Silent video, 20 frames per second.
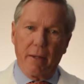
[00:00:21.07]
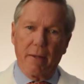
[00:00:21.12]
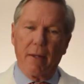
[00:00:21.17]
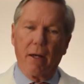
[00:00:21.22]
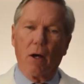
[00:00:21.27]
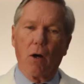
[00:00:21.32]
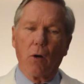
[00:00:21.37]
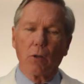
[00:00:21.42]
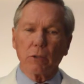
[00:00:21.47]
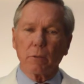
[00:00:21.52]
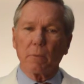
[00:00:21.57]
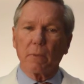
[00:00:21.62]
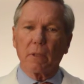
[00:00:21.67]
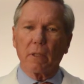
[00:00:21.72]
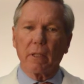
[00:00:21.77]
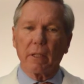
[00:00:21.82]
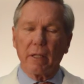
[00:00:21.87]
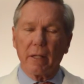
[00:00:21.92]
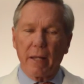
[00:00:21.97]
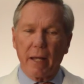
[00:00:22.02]
That
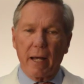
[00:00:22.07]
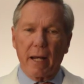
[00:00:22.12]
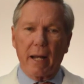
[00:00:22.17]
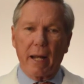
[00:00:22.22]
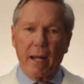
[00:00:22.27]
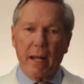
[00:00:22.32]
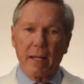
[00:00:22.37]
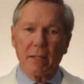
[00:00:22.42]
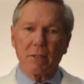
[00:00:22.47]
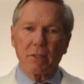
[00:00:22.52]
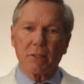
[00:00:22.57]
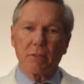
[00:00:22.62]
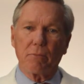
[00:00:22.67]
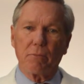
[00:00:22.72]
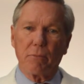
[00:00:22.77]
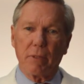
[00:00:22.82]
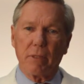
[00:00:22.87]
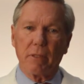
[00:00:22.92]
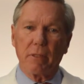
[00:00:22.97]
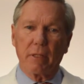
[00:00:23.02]
ultimately, that has to
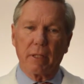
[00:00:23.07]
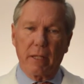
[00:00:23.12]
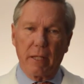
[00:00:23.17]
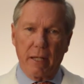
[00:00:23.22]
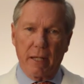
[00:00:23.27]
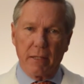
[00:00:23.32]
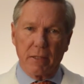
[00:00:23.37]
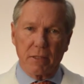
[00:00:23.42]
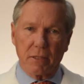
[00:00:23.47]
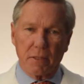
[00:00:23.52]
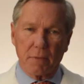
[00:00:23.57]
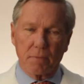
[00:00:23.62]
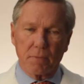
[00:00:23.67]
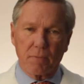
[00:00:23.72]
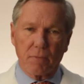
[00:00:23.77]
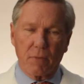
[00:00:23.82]
be the case.